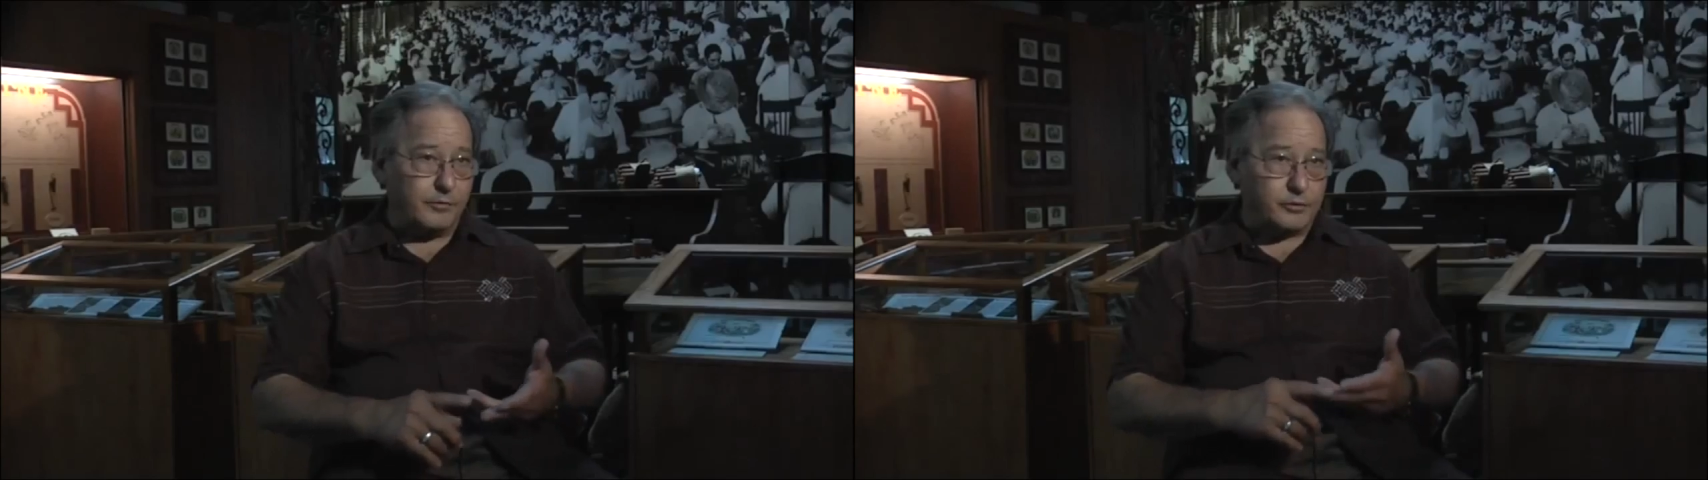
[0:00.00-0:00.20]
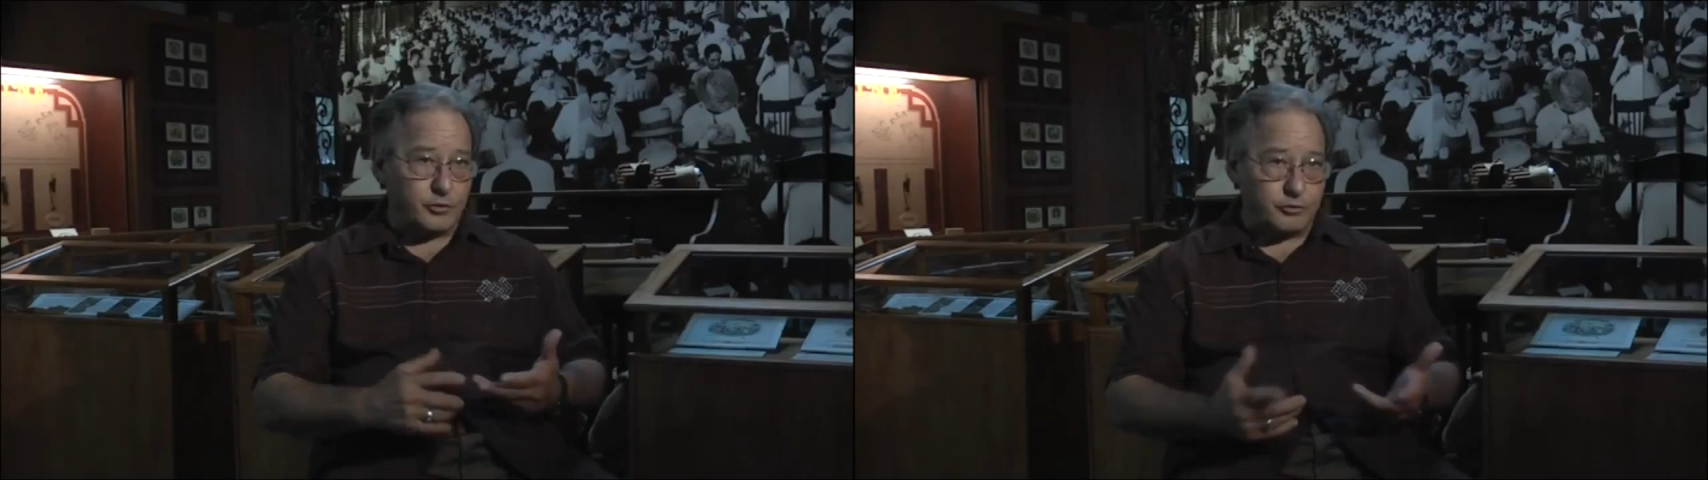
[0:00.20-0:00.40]

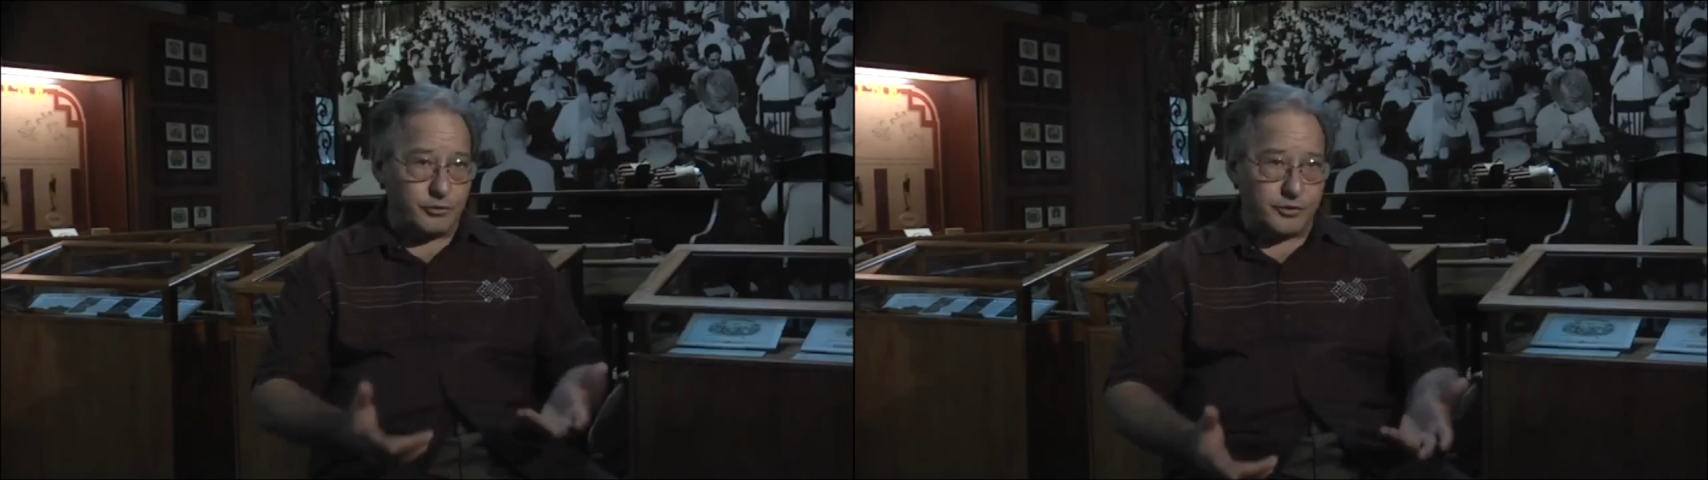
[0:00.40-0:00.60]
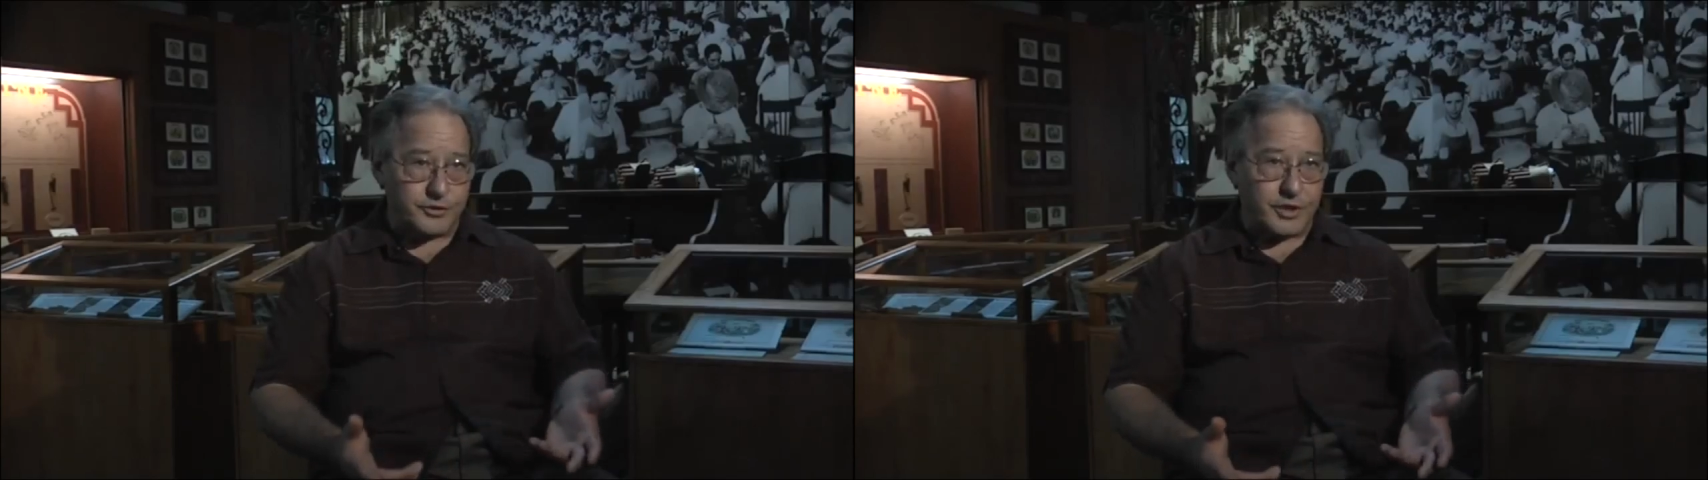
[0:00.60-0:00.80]
their
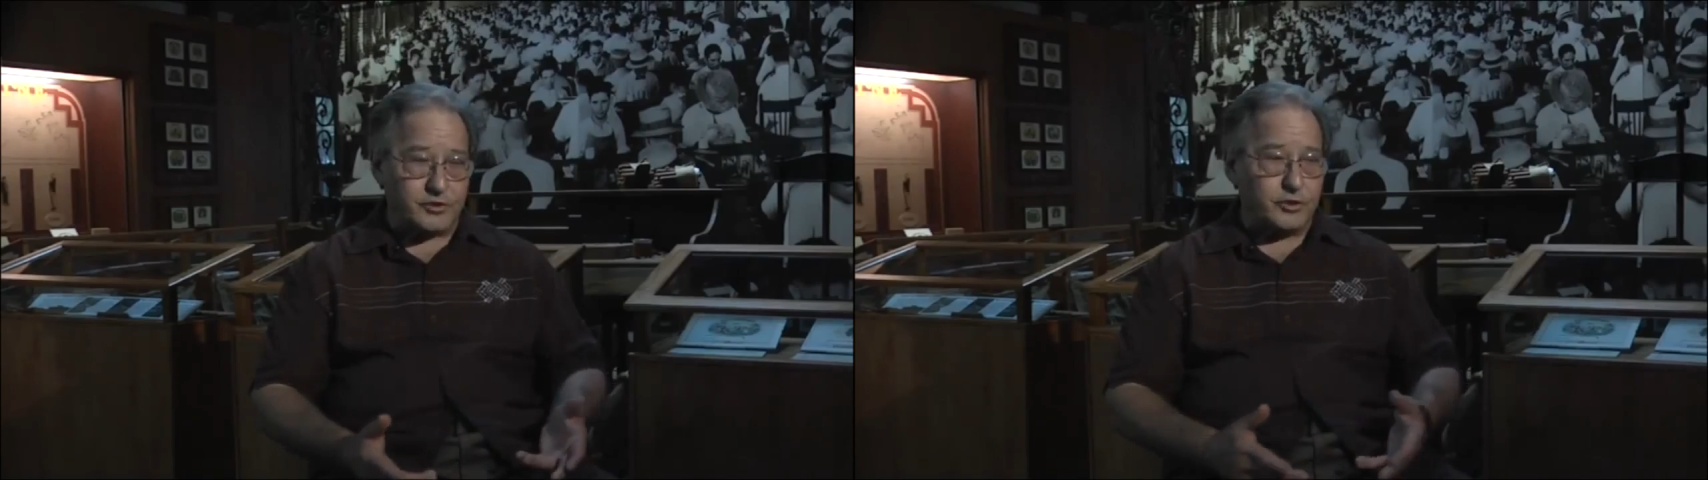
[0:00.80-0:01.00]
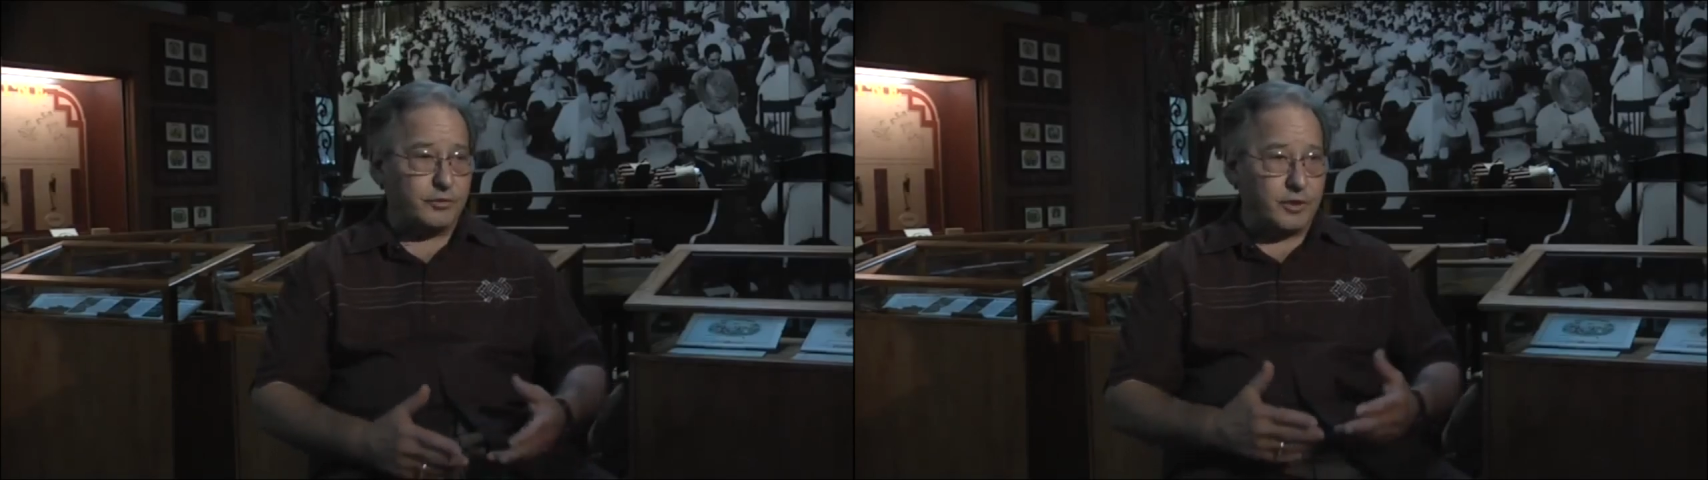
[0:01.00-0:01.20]

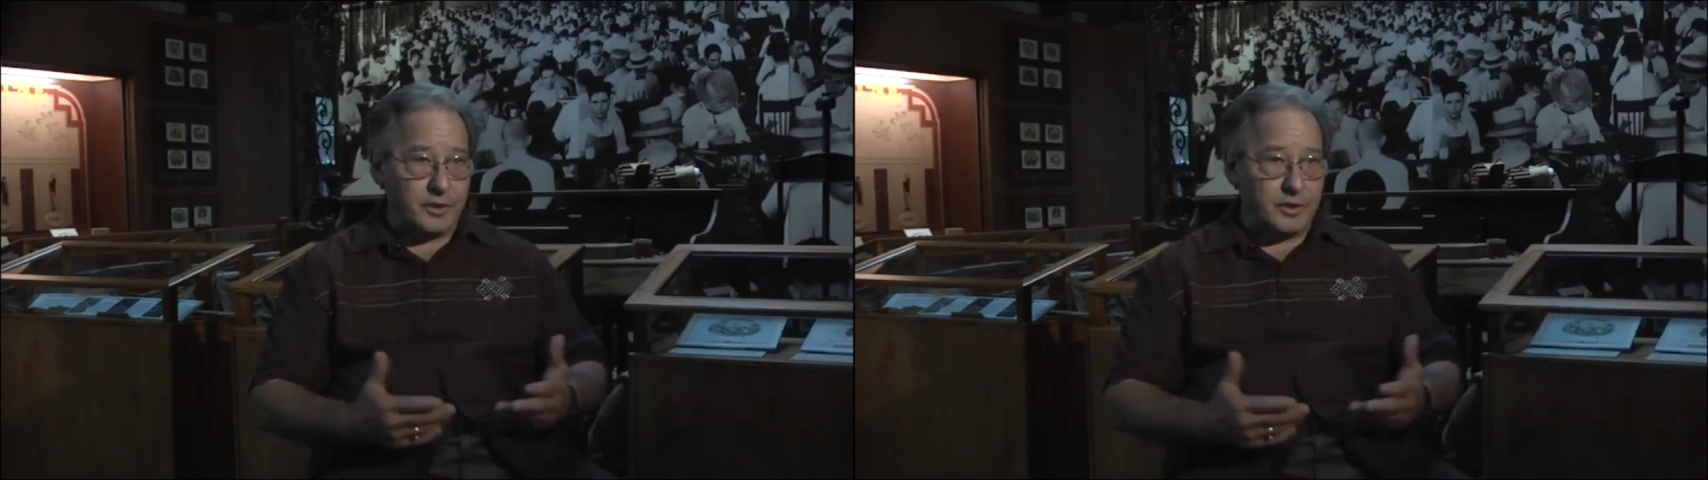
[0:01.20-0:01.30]
socialization,